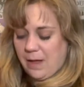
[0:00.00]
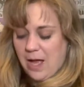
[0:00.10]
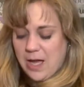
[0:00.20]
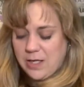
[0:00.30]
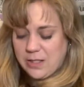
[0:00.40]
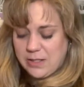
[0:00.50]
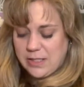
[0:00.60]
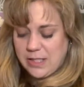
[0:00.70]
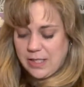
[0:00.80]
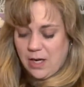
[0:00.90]
I
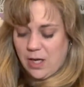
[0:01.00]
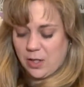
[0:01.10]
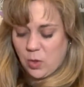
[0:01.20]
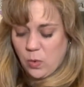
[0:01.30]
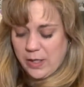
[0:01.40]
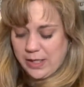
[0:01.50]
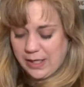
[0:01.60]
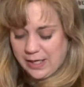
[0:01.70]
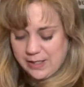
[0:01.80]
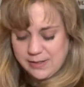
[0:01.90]
did it on Queen
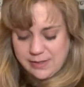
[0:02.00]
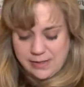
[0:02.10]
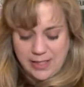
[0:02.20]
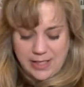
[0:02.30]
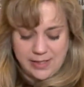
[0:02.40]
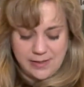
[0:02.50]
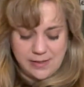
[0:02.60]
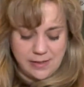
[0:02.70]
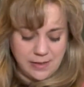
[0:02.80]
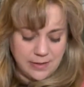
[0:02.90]
Anne's lace,